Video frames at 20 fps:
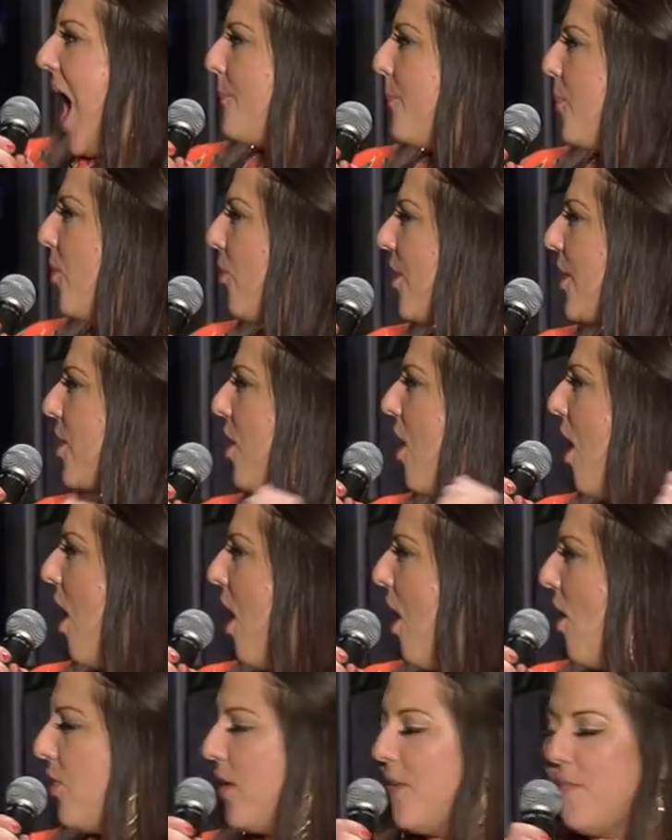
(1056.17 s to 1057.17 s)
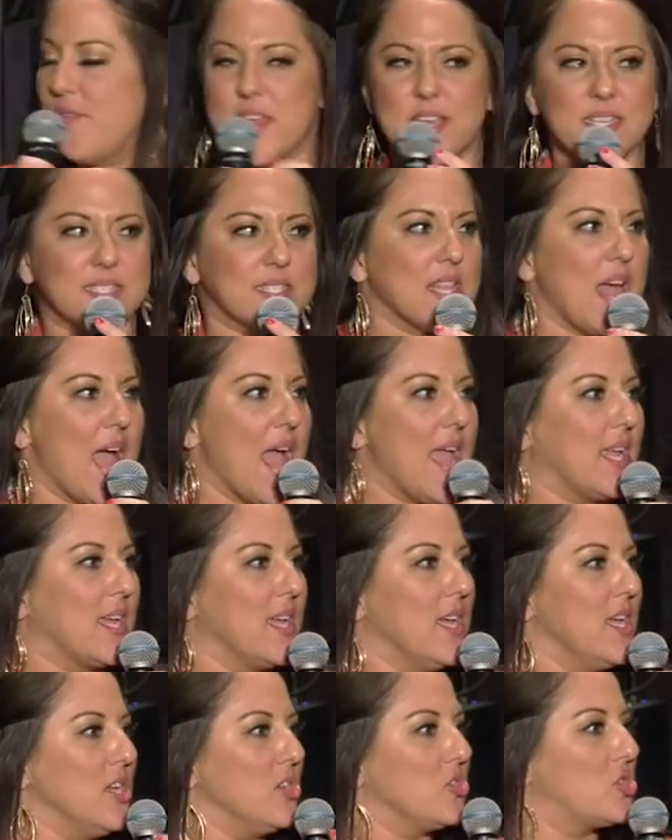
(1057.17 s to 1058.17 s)
I'm pulling all of this
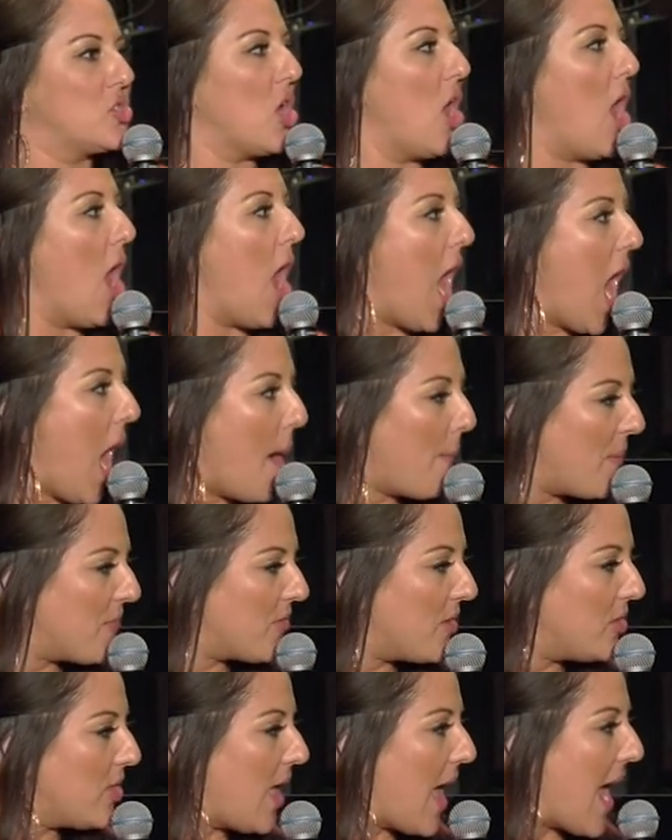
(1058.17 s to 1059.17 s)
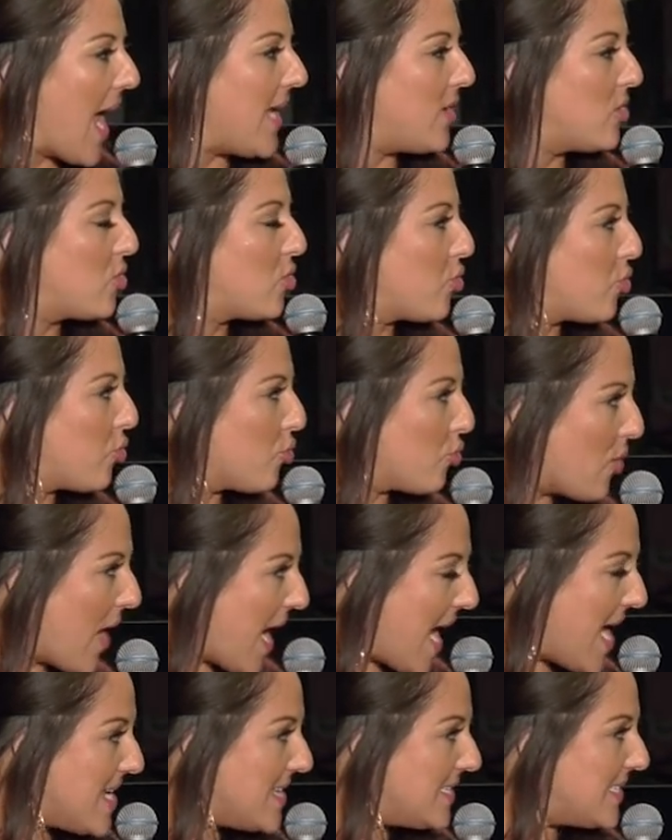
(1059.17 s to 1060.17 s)
like top of the line,
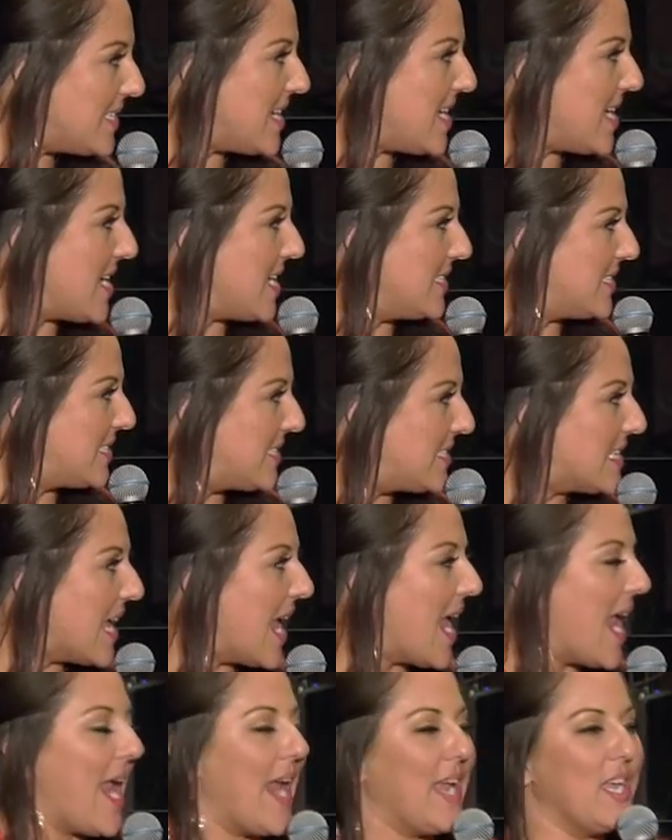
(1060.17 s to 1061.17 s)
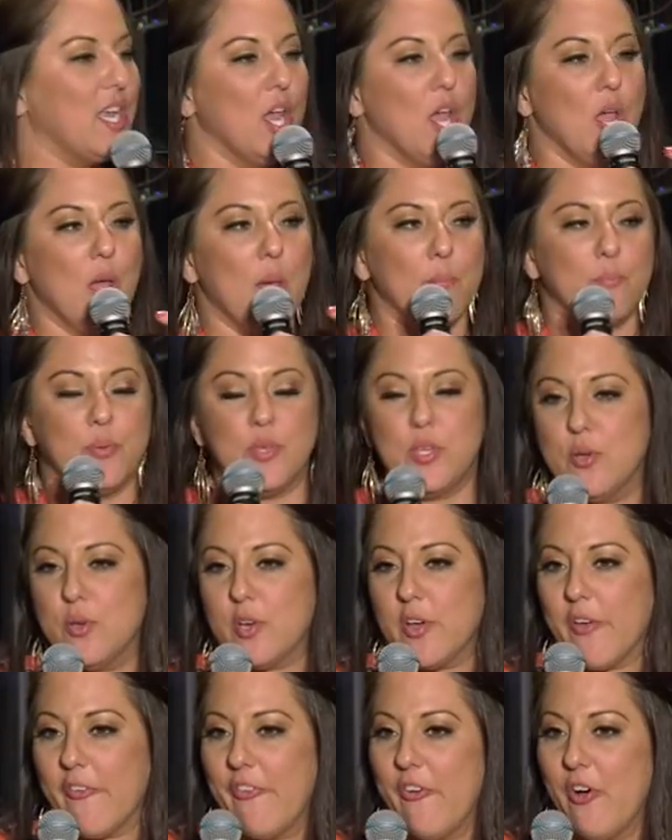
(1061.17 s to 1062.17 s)
crazy, insane,
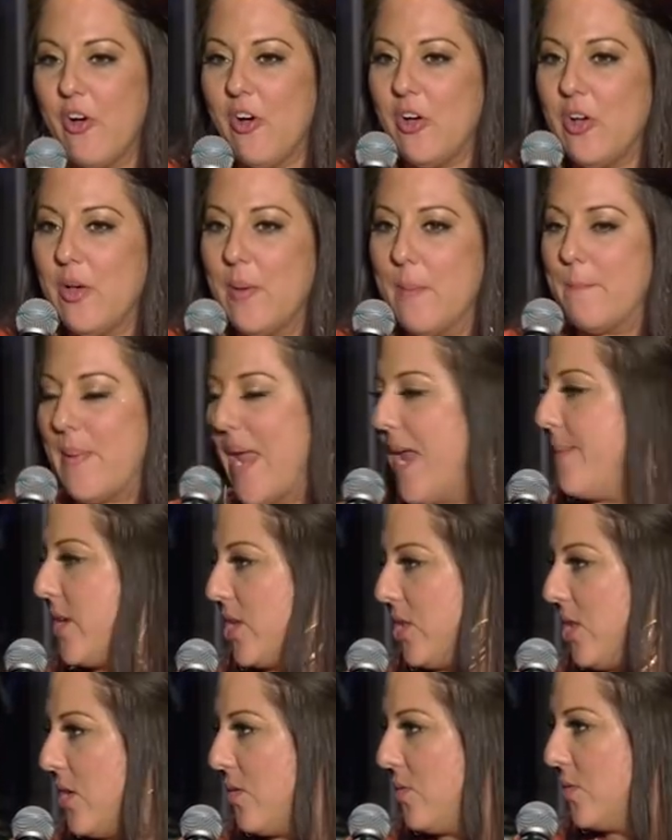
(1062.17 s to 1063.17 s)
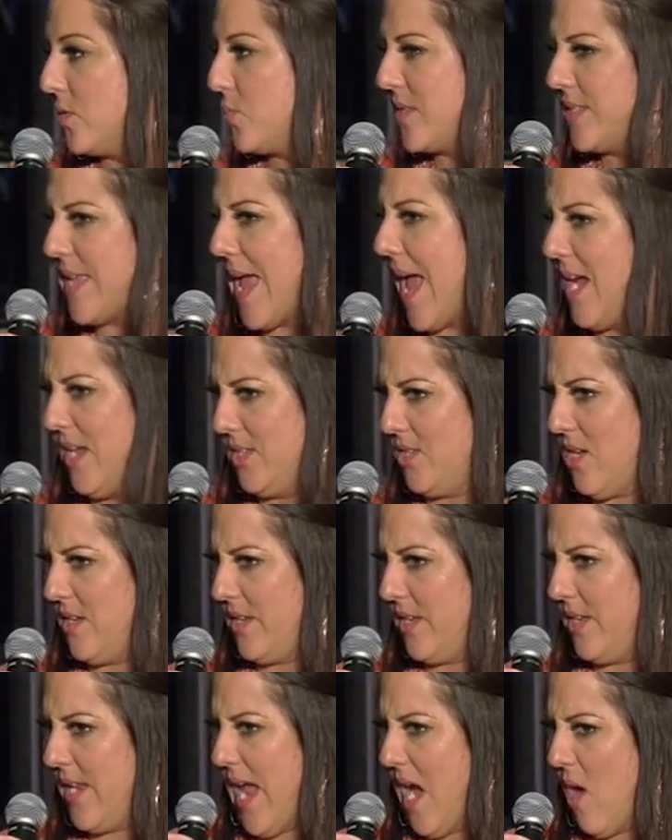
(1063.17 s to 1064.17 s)
beautiful baby clothes with tags
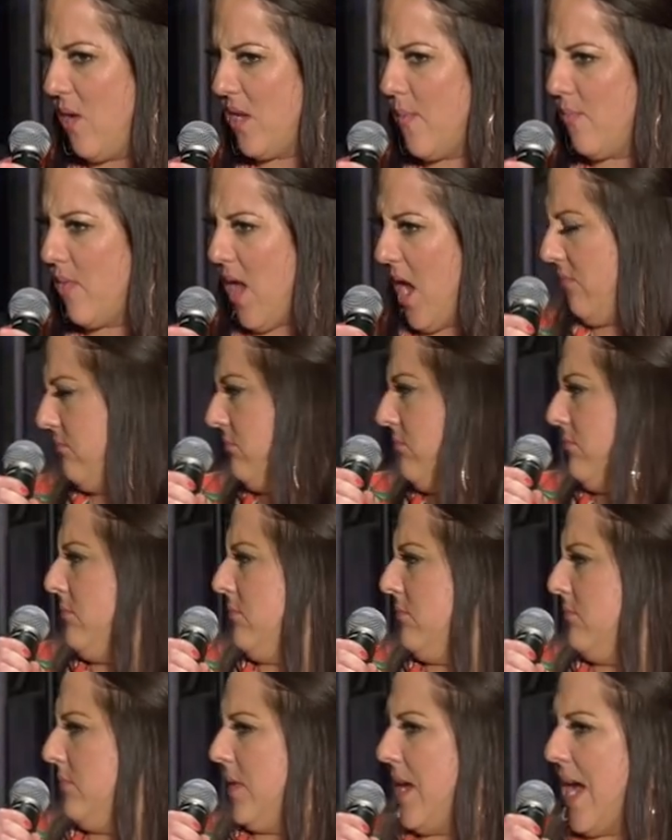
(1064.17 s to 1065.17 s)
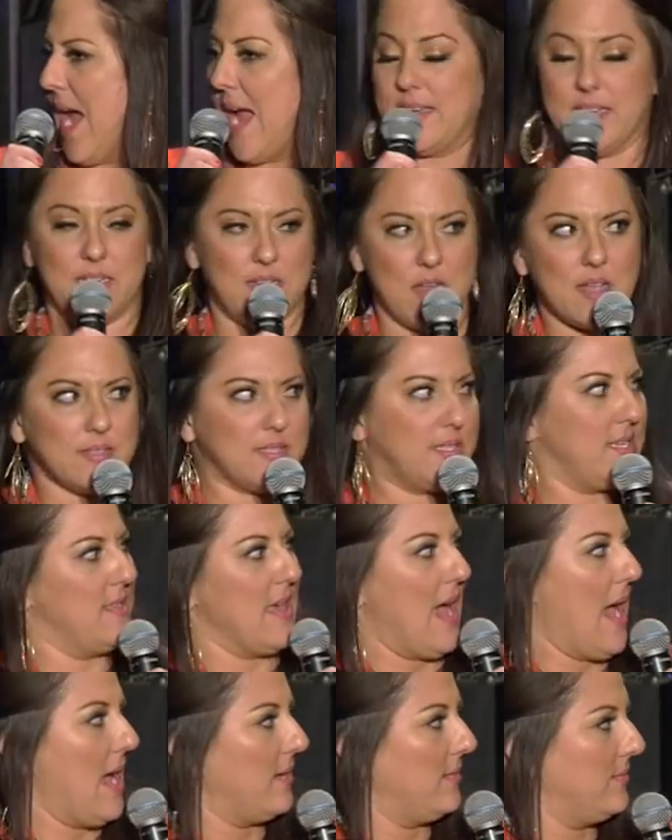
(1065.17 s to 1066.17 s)
on it out, and I'm like, I did not
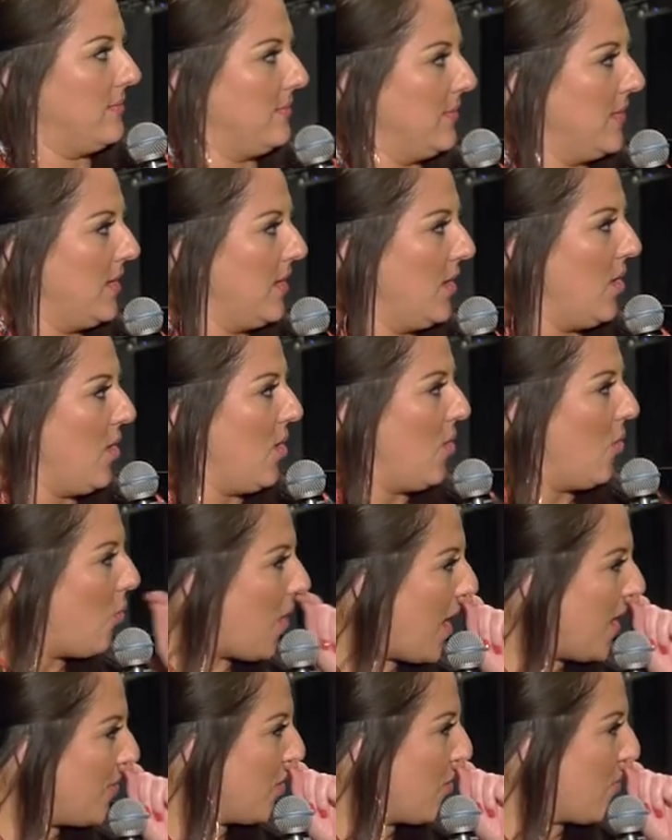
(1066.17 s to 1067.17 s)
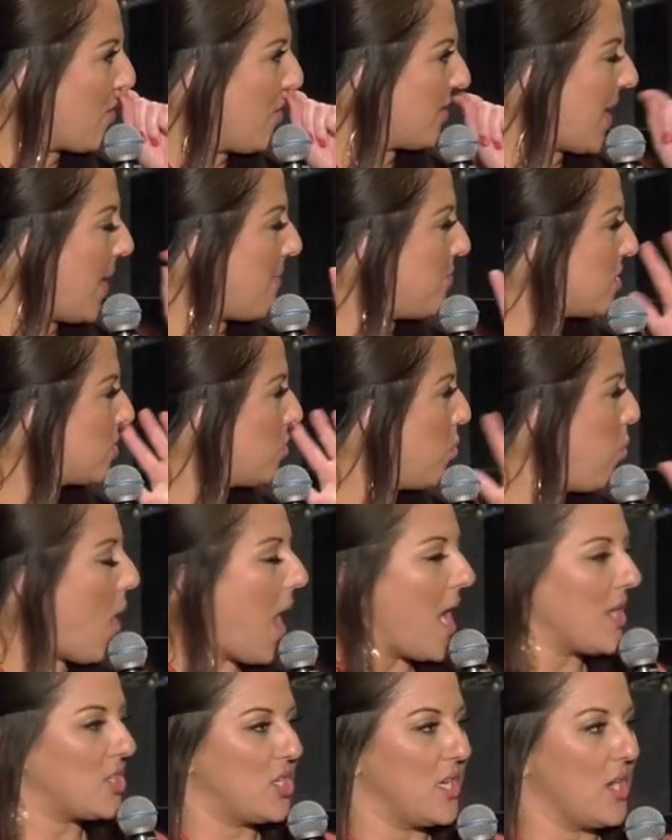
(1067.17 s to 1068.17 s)
see that what in the world? I'm just
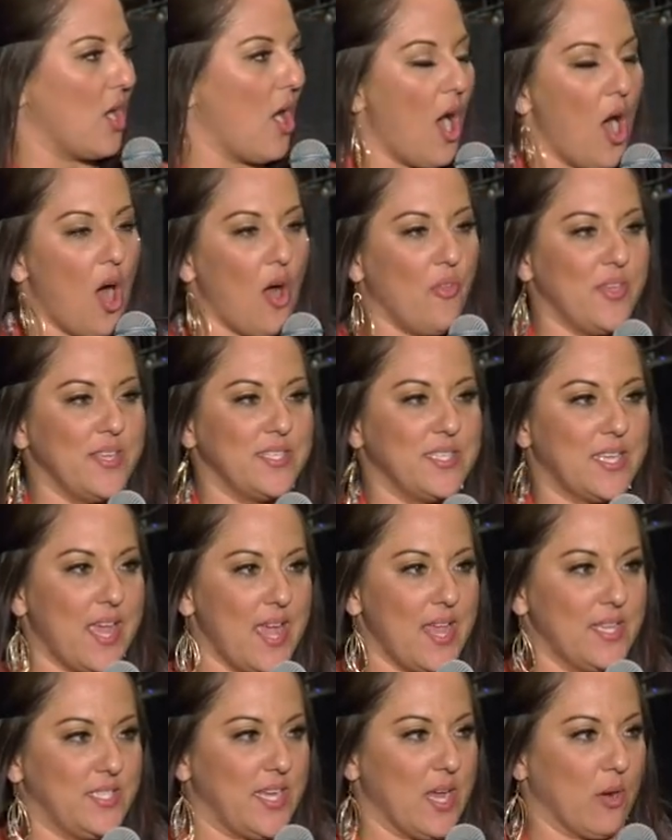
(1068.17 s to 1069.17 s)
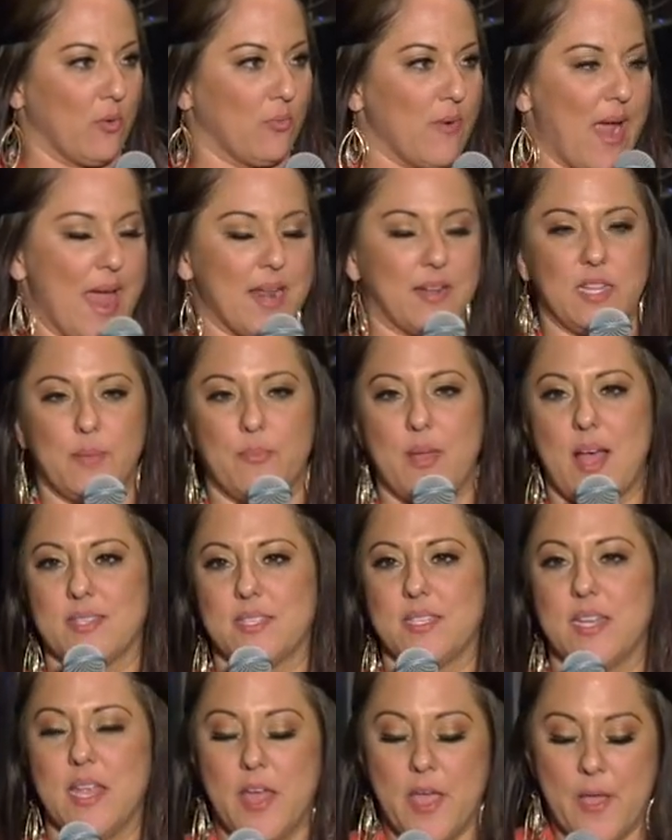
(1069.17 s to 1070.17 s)
watching all these kids get radically
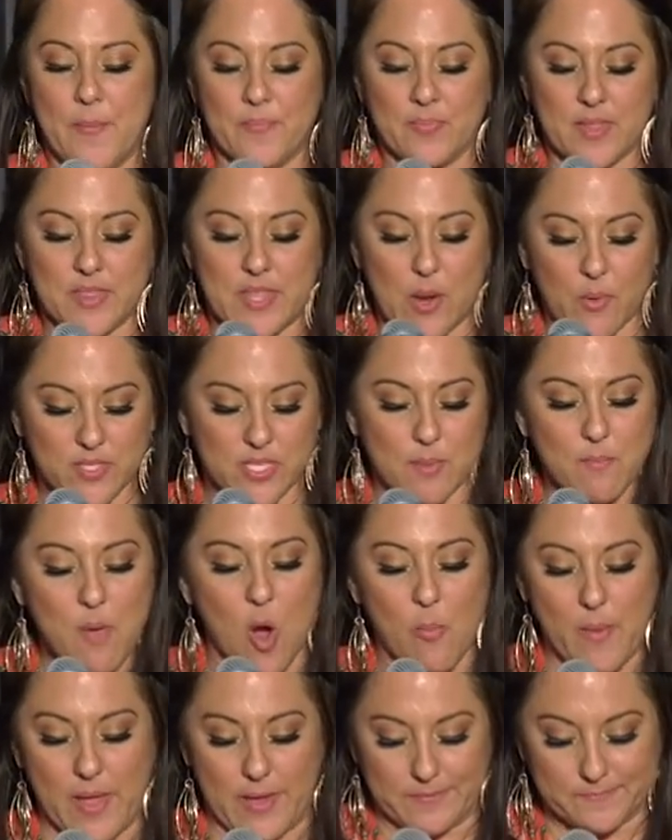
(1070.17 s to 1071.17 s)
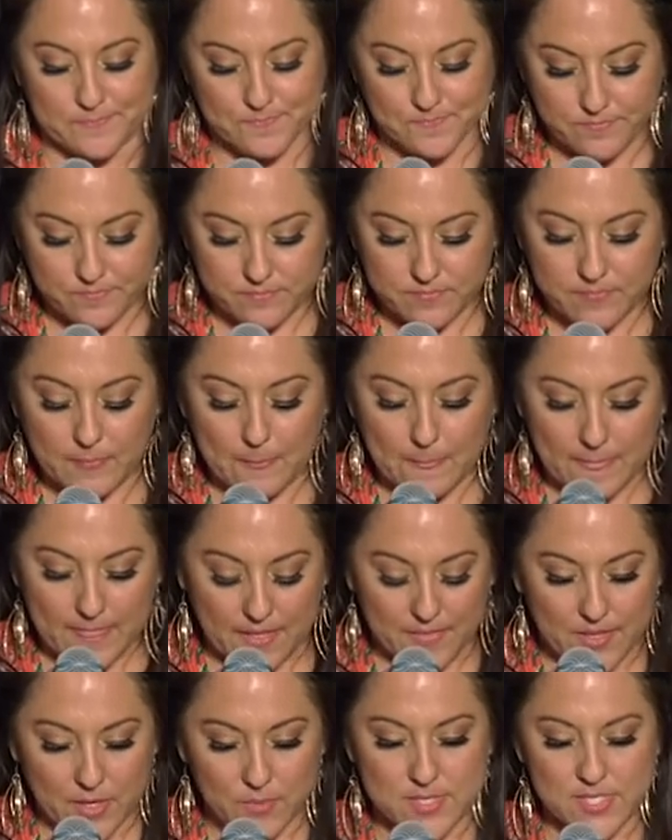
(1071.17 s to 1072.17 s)
blessed. And there was a moment,
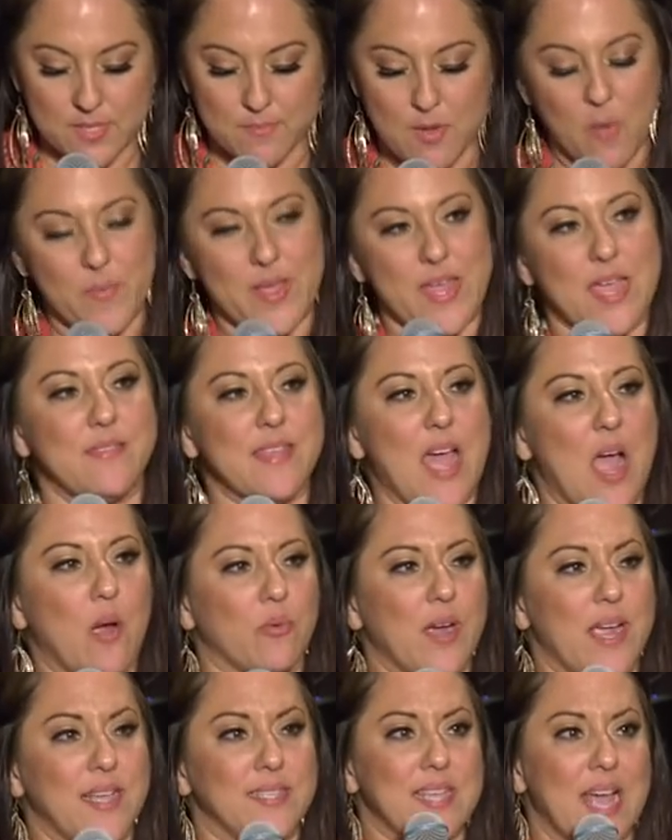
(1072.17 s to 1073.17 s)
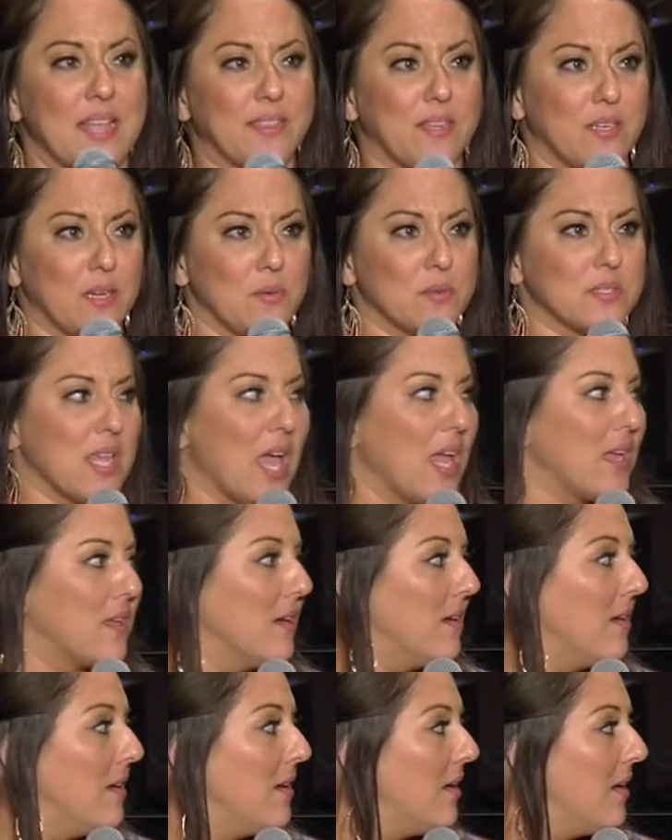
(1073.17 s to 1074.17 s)
there was a moment in that where I sat there and I was
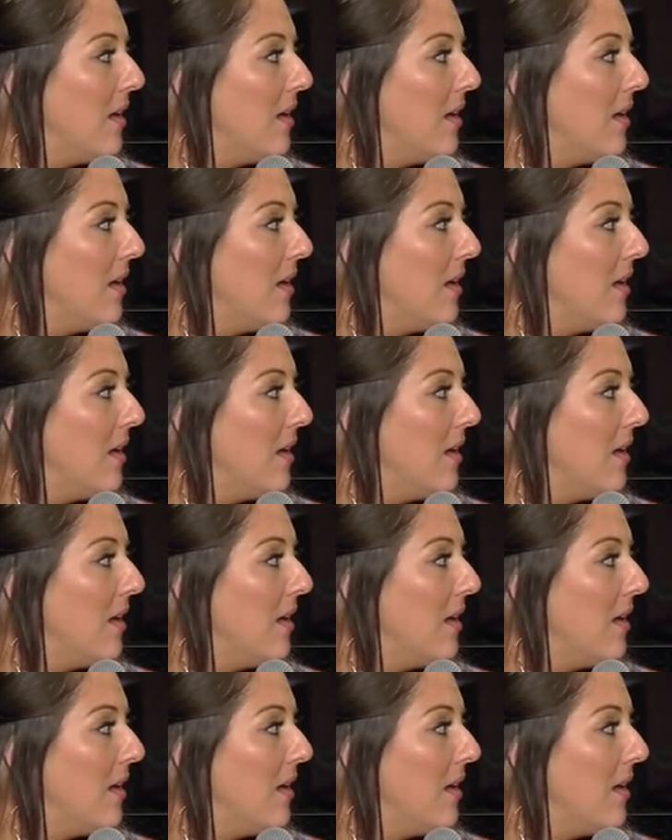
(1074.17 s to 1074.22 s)
like,